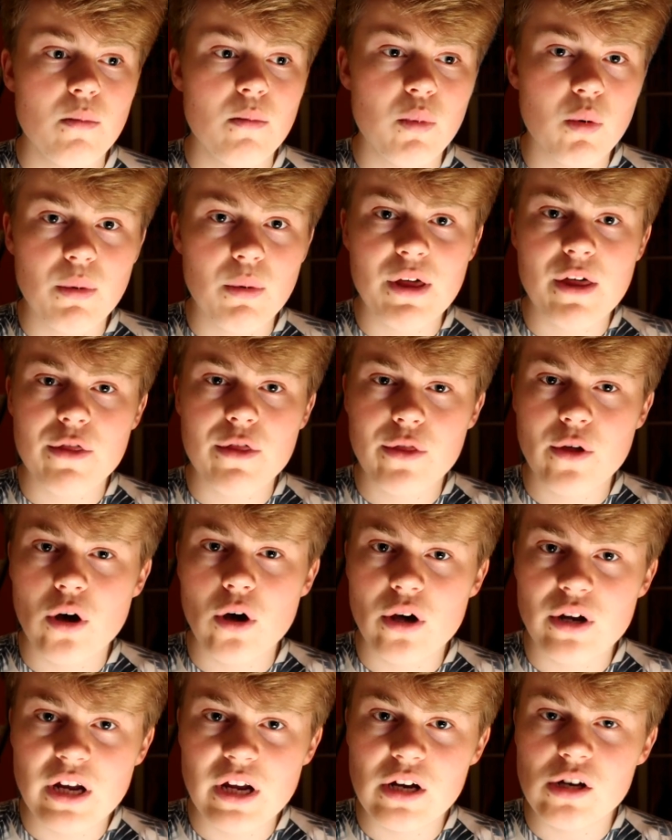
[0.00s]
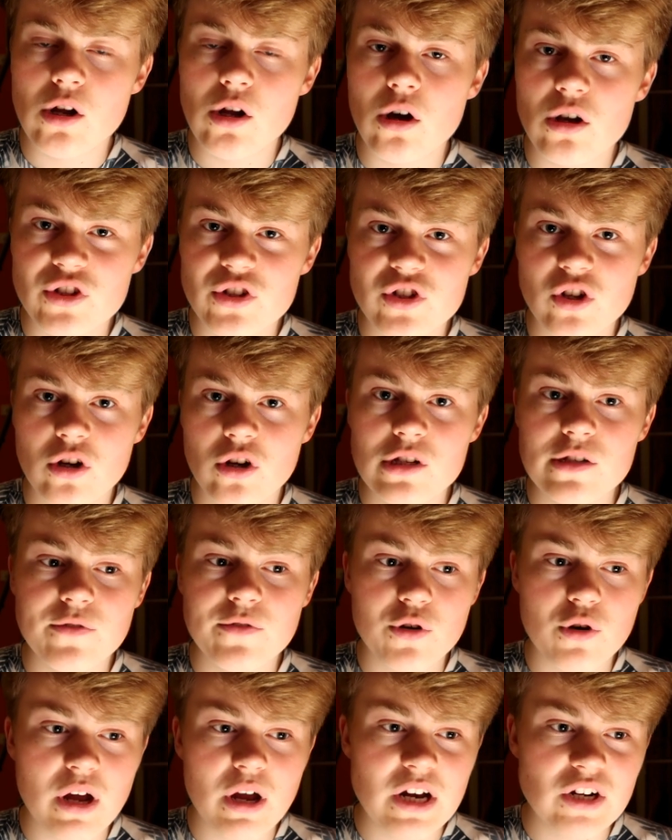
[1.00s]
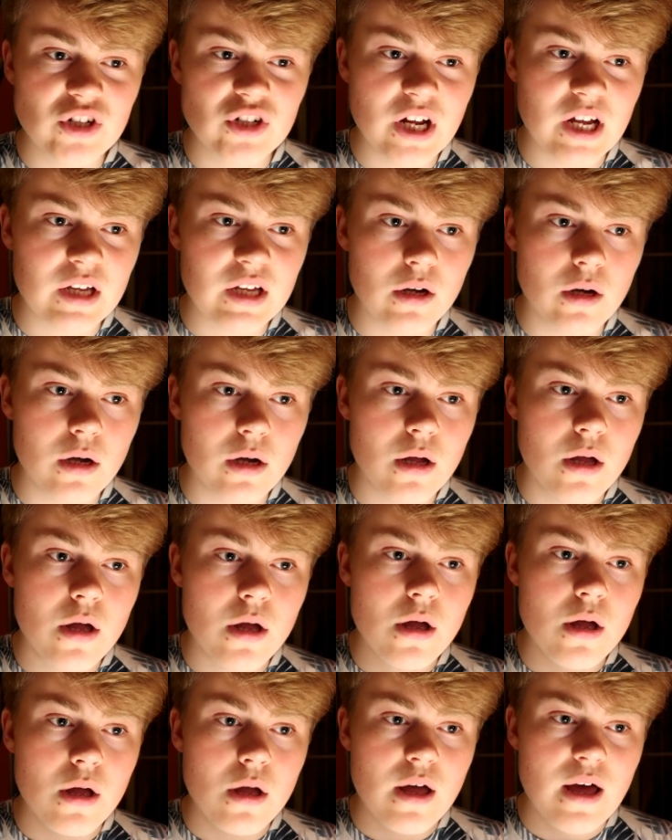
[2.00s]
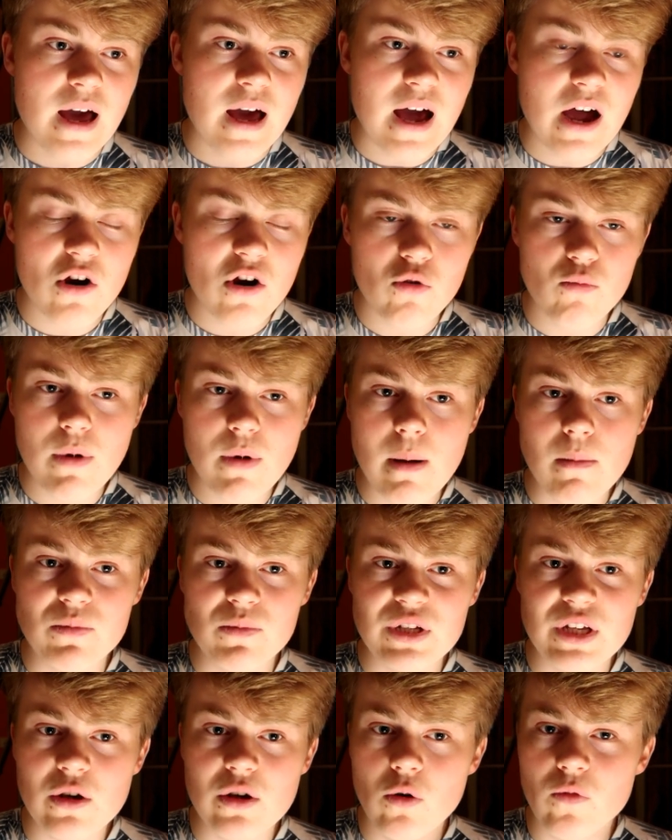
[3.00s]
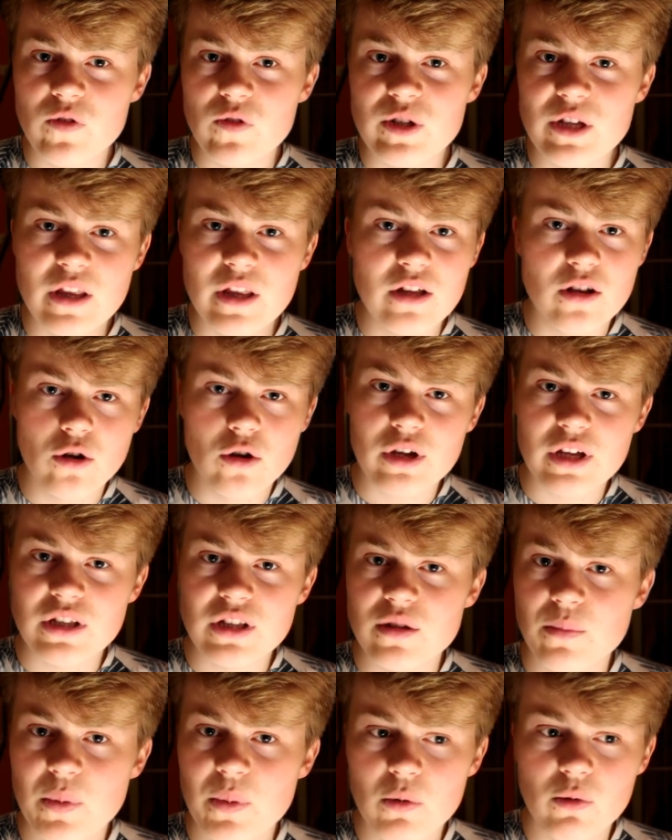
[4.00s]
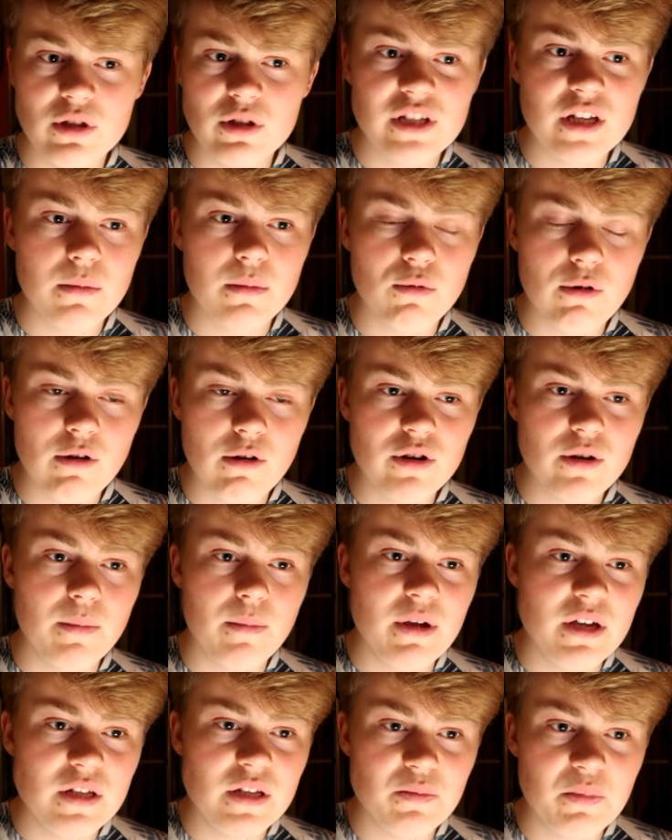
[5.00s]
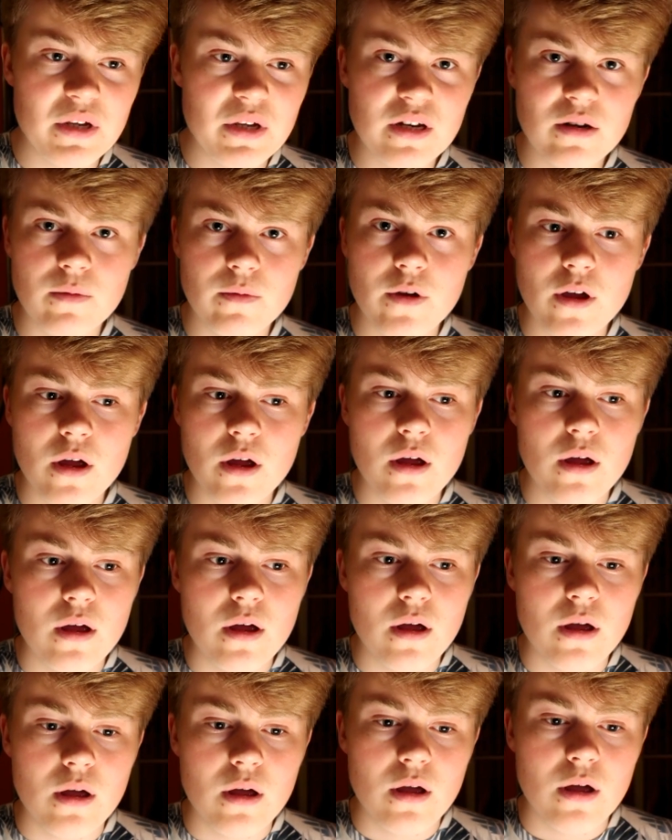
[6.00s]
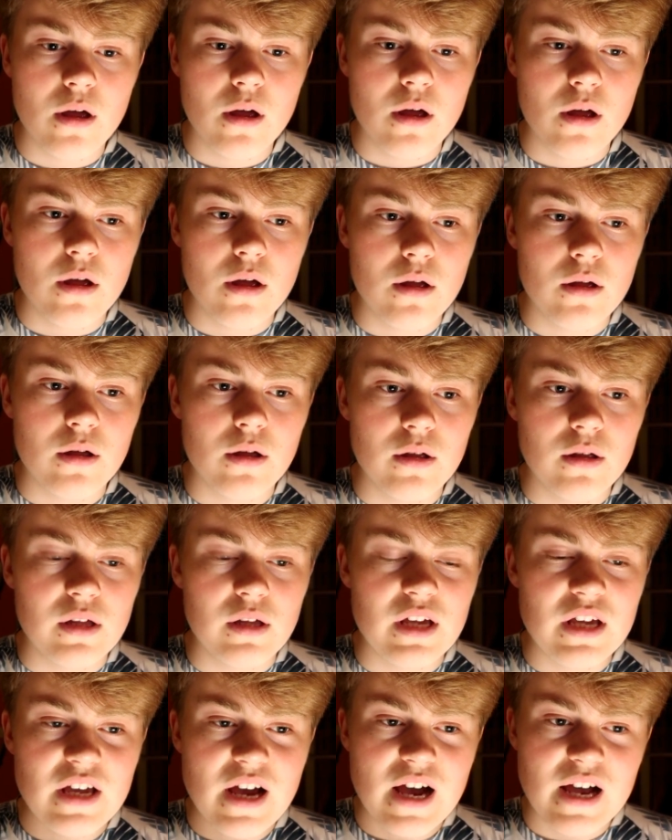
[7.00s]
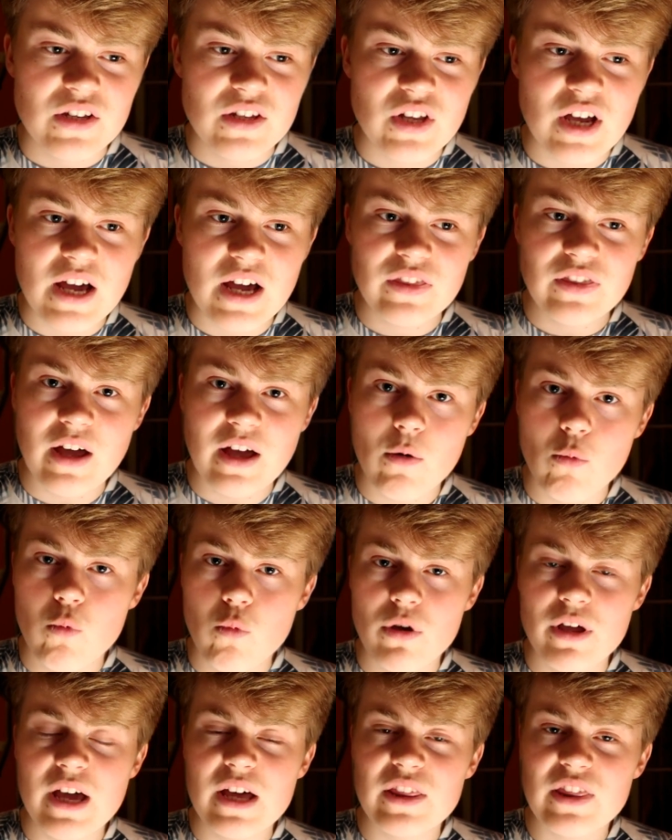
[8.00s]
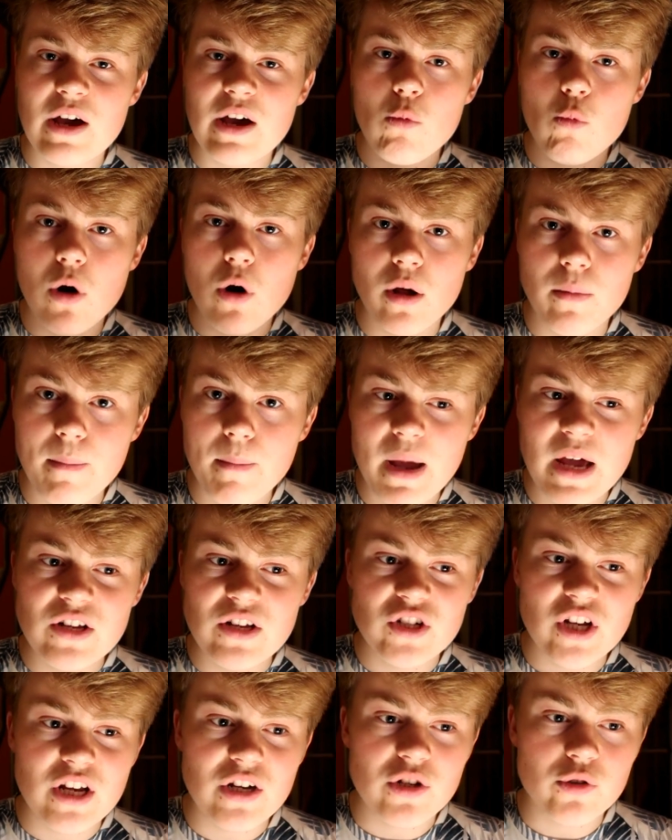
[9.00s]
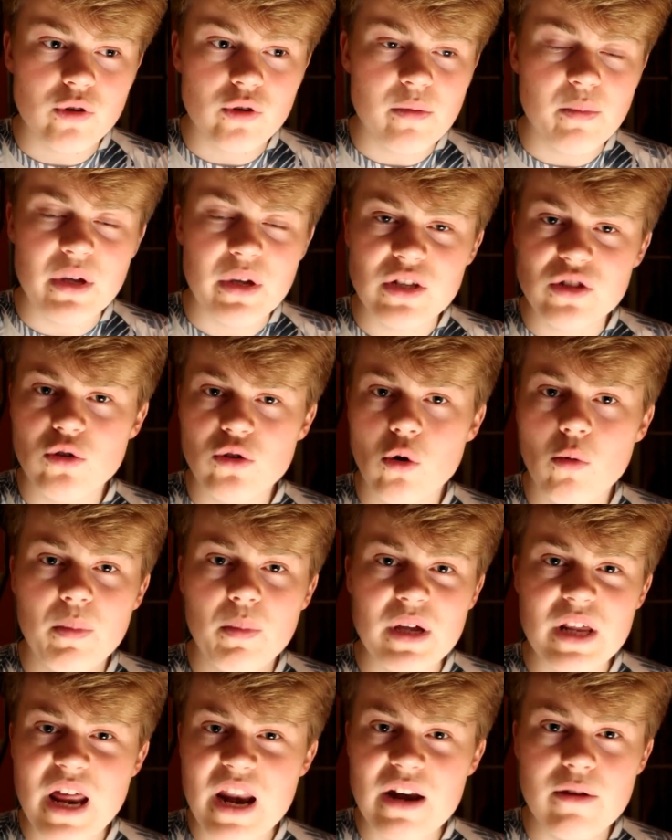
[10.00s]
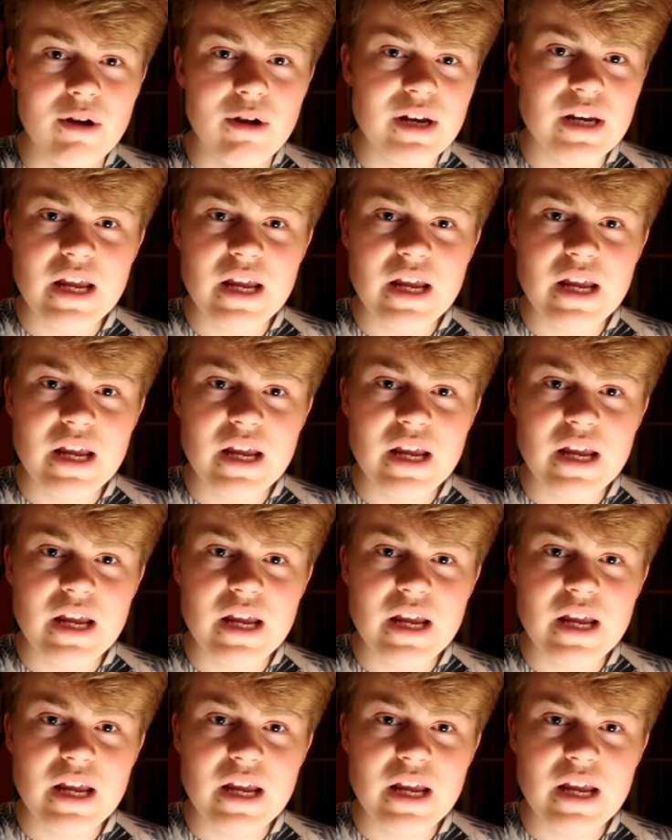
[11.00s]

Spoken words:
Probably a third and last chance for Granit Xhaka. Aaron Ramsey, obviously they're looking to build a team around him. He's been he had that one major injury, but he's not been anywhere